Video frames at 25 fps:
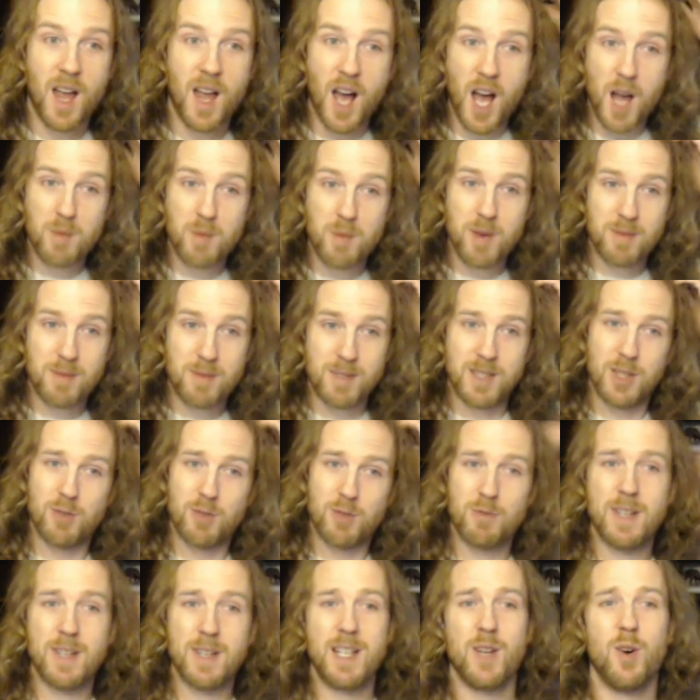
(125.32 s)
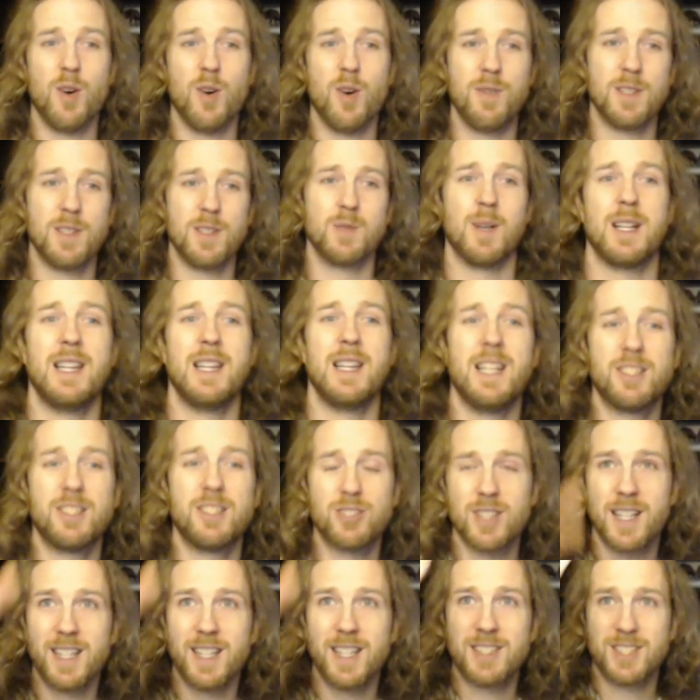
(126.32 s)
I probably look really awful as well.
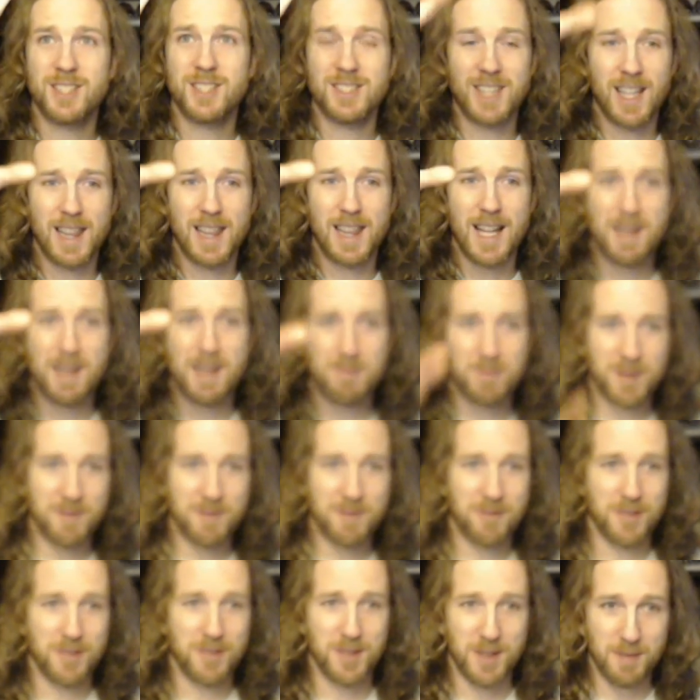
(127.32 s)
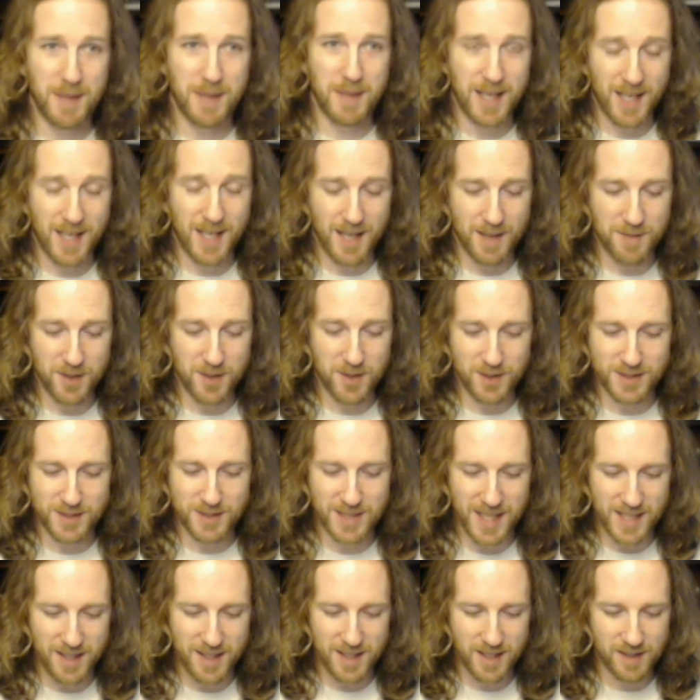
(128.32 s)
Literally, it's just a lamp in front of me. I've not
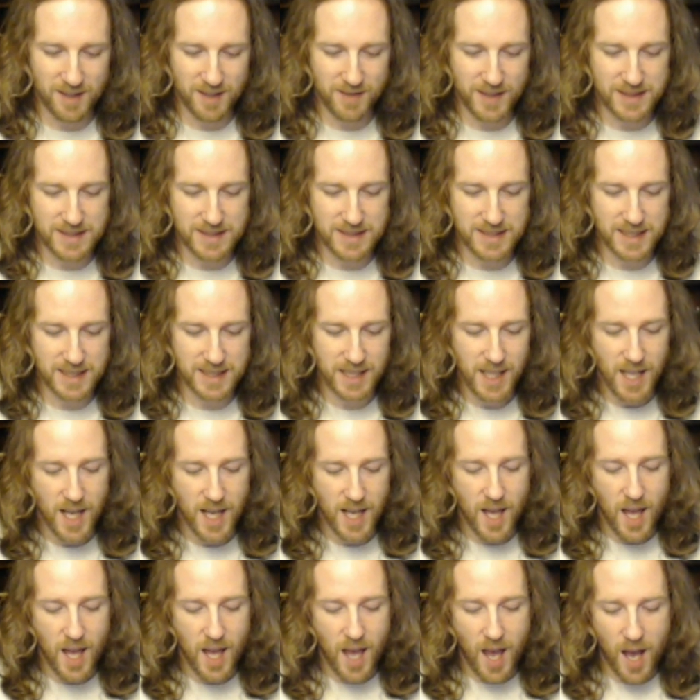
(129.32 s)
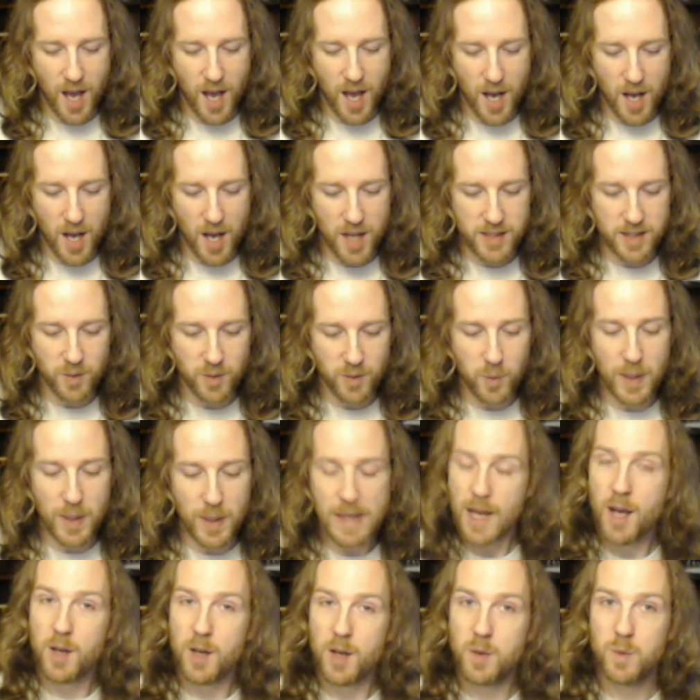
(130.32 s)
done anything fancy. So
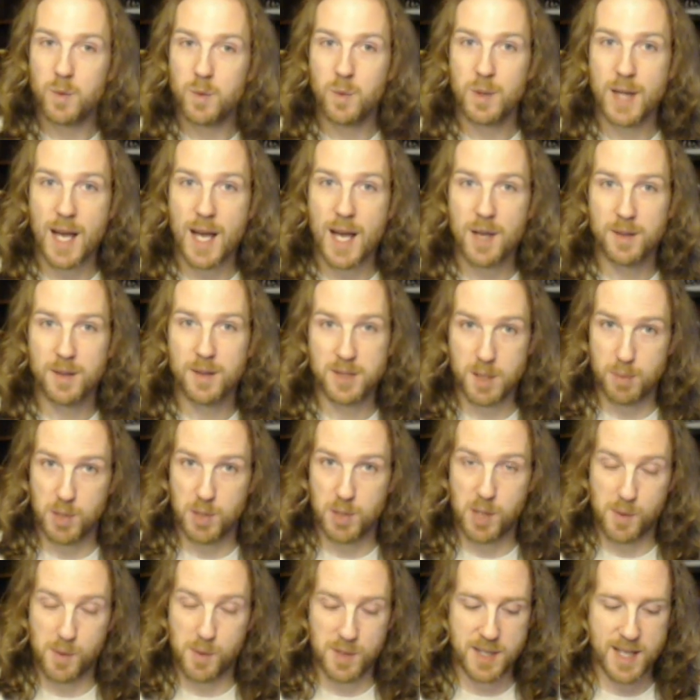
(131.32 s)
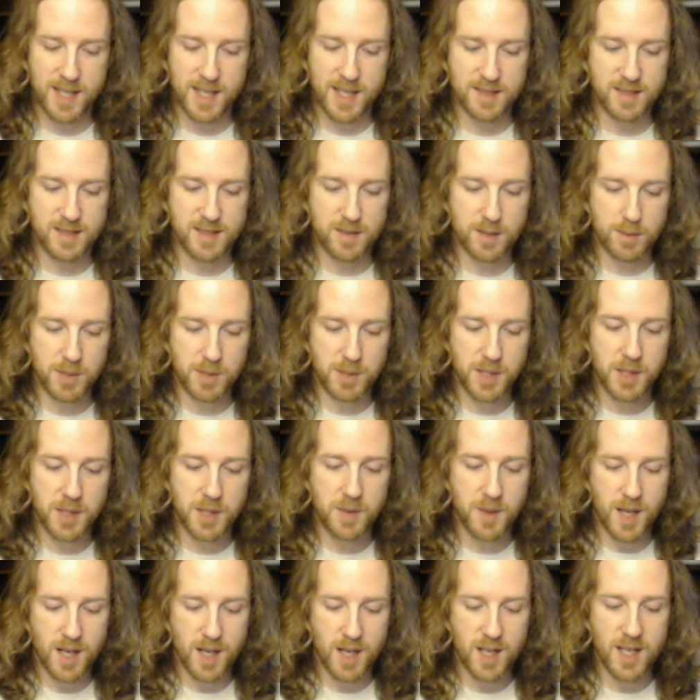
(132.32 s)
Willow without the W on the end. So
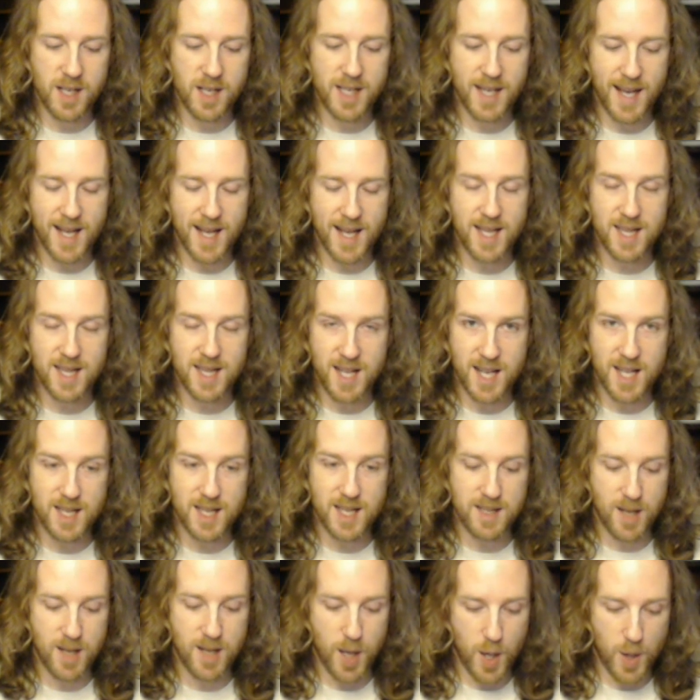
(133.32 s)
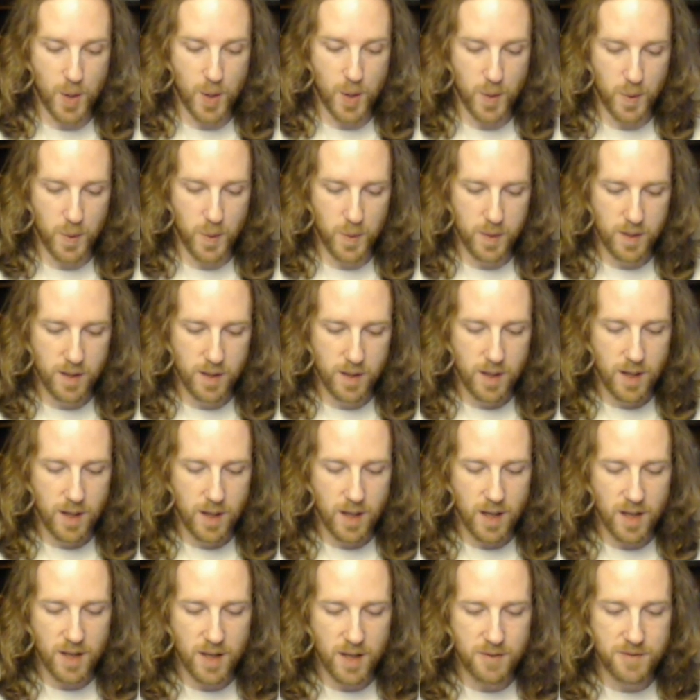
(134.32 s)
WILLO
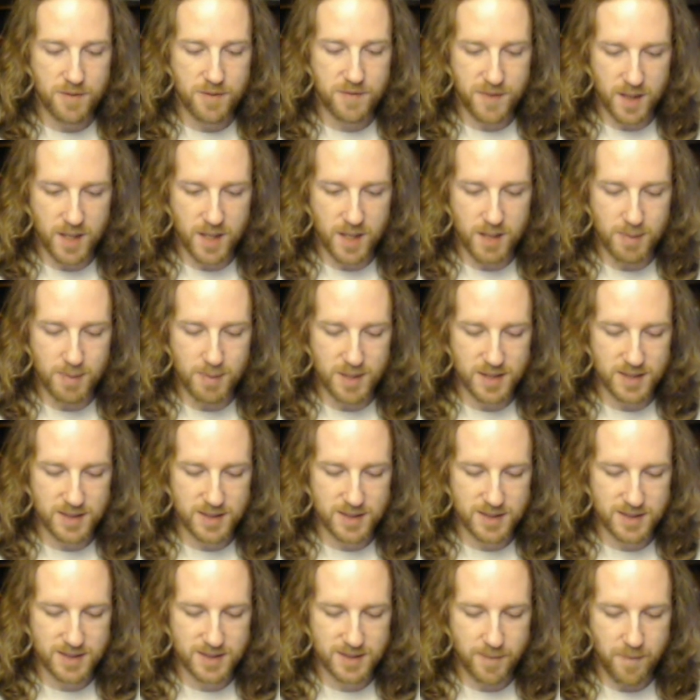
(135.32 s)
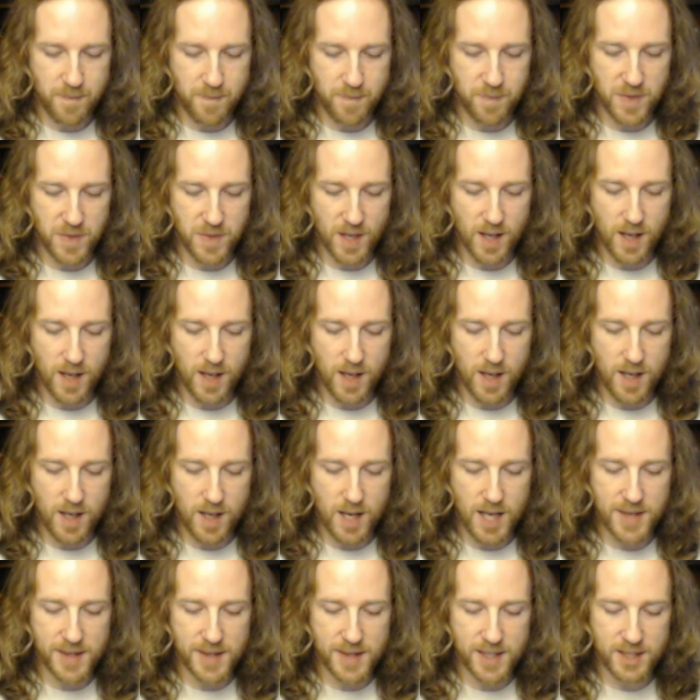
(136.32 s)
Fibres.
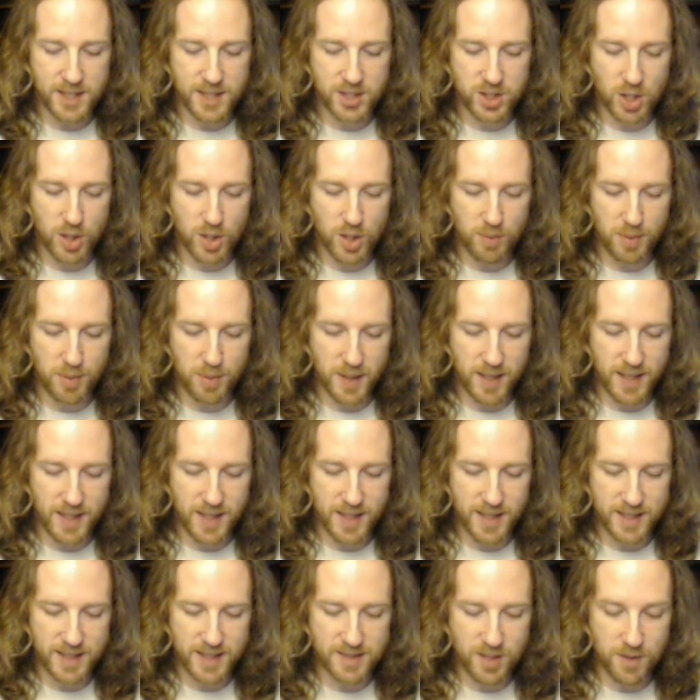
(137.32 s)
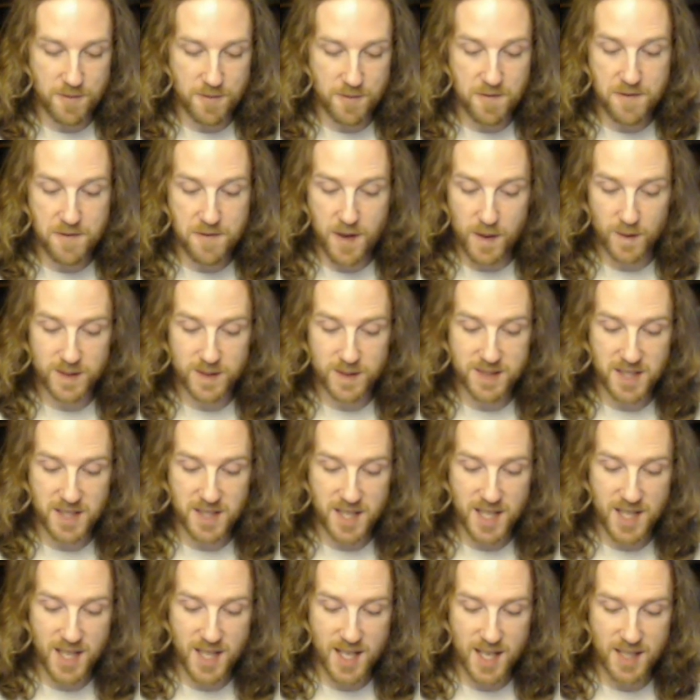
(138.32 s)
And their shop is on
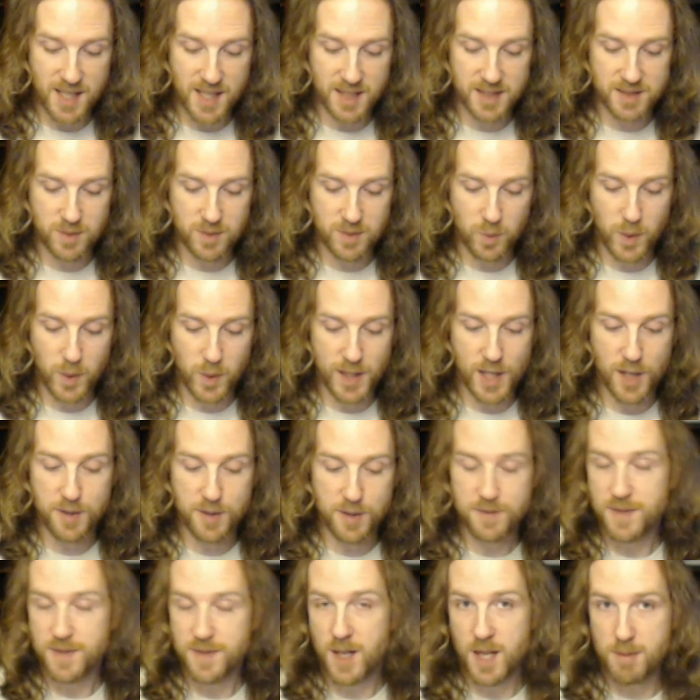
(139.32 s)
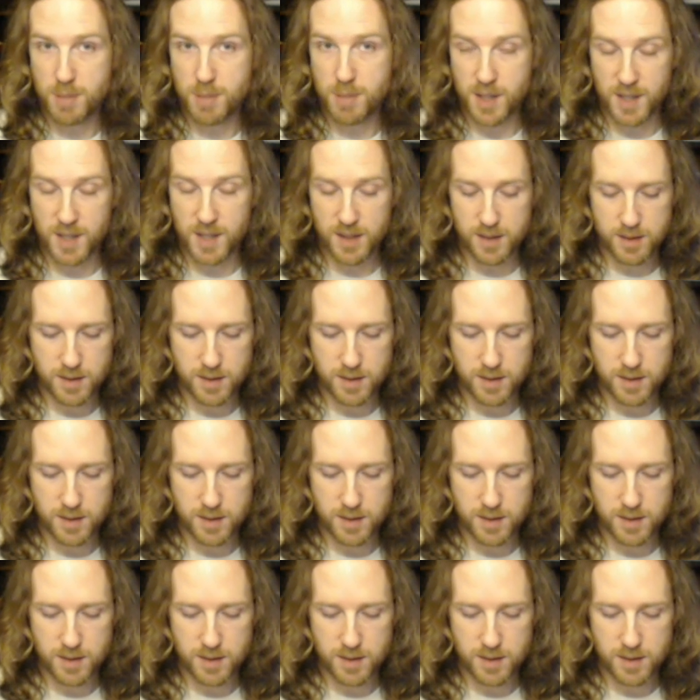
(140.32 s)
Folksy, and it's Willow Fibre.